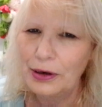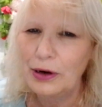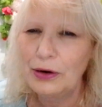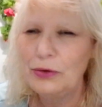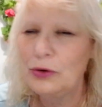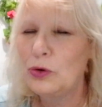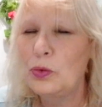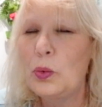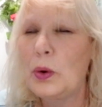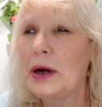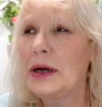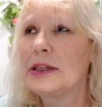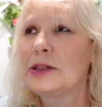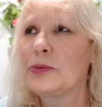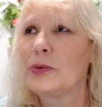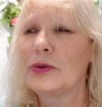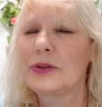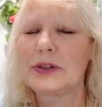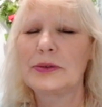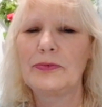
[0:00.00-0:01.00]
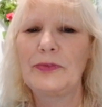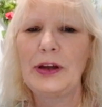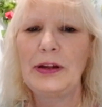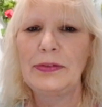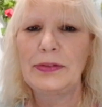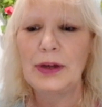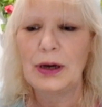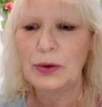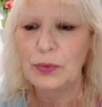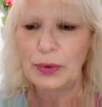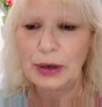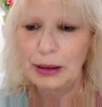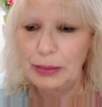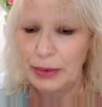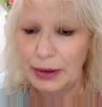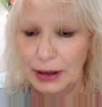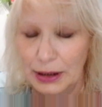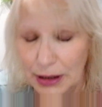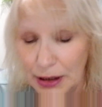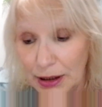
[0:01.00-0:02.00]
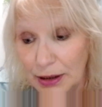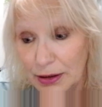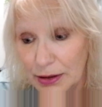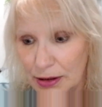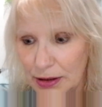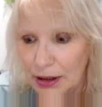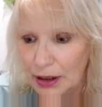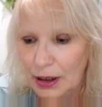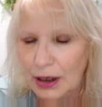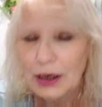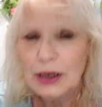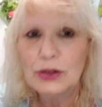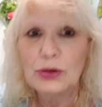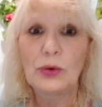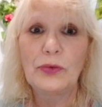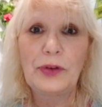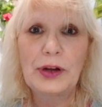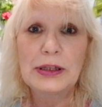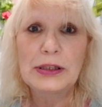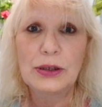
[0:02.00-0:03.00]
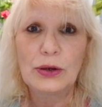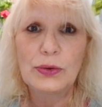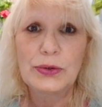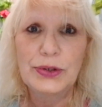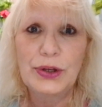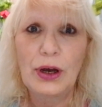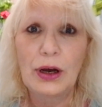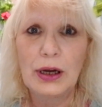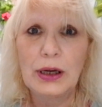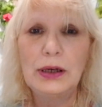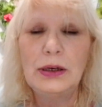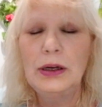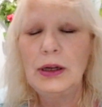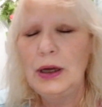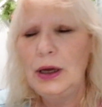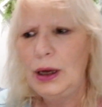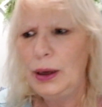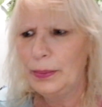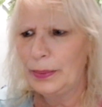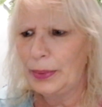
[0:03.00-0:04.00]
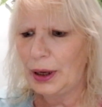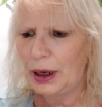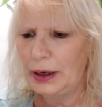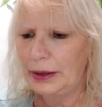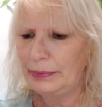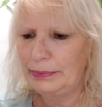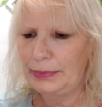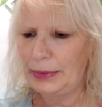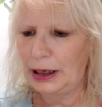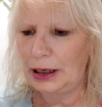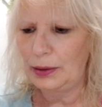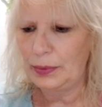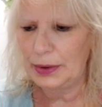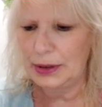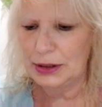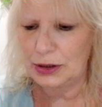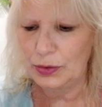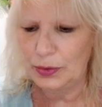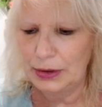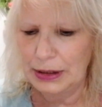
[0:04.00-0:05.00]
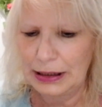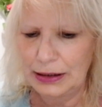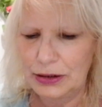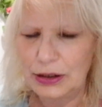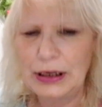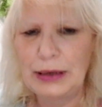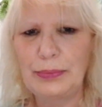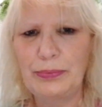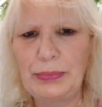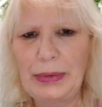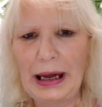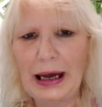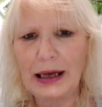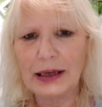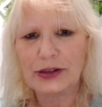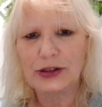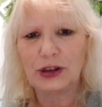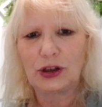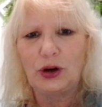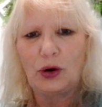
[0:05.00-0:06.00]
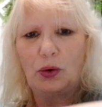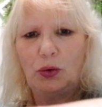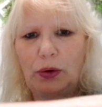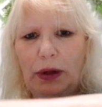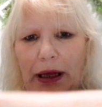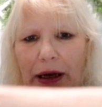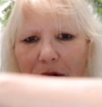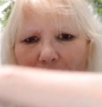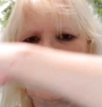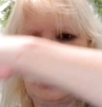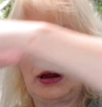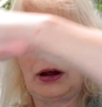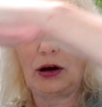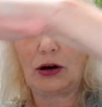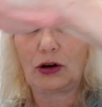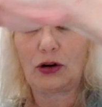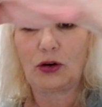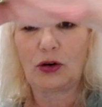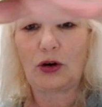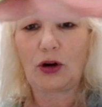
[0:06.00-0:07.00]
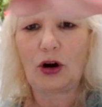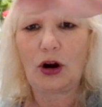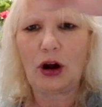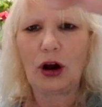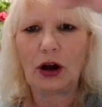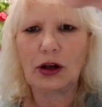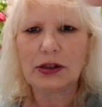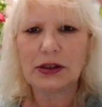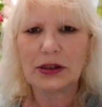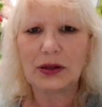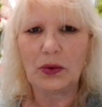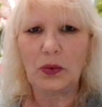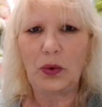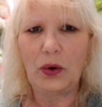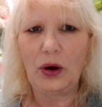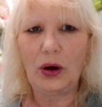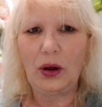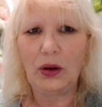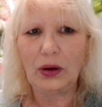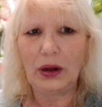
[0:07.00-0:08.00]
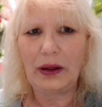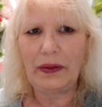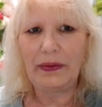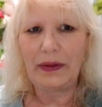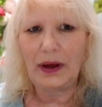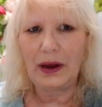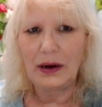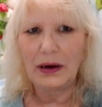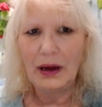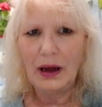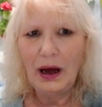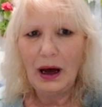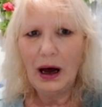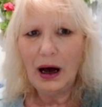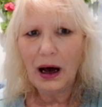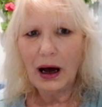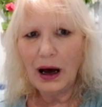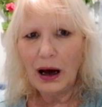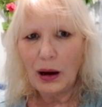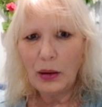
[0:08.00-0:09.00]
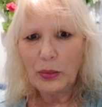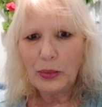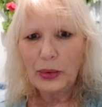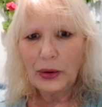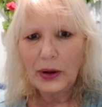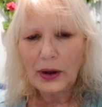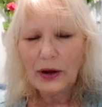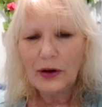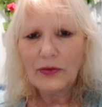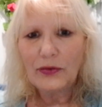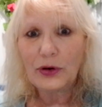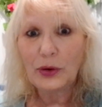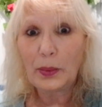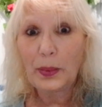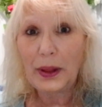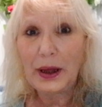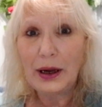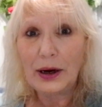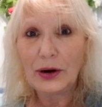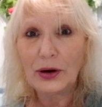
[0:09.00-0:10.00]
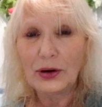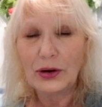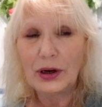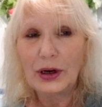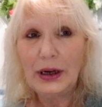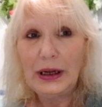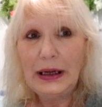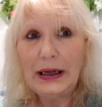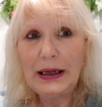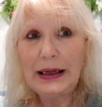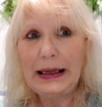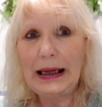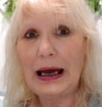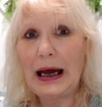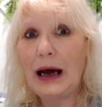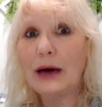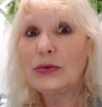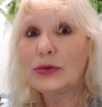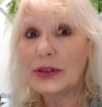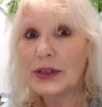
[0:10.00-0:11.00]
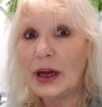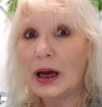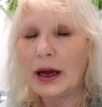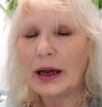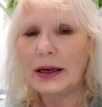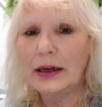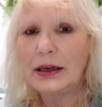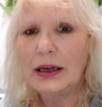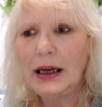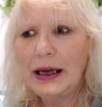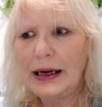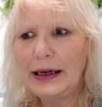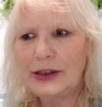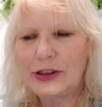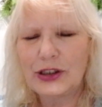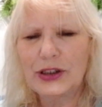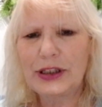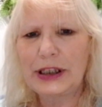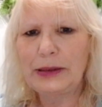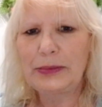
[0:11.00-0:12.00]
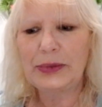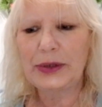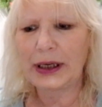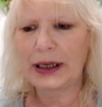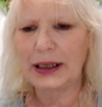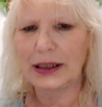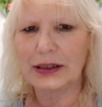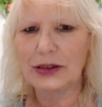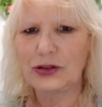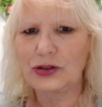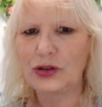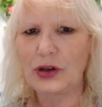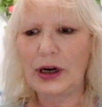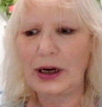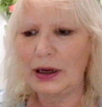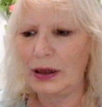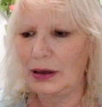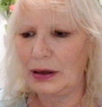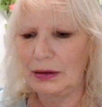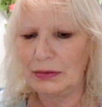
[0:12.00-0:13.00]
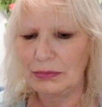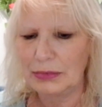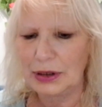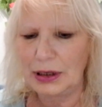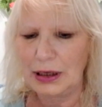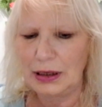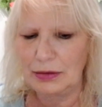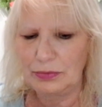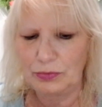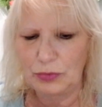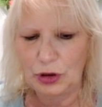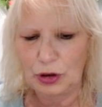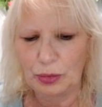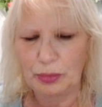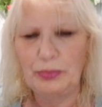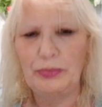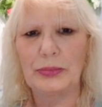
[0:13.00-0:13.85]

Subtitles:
I don't know why it's supposed to vent that way, but it is. So it vents outside. But anyway, so it has to go like across the wall and then up from there outside. And it just seems like it's trying to,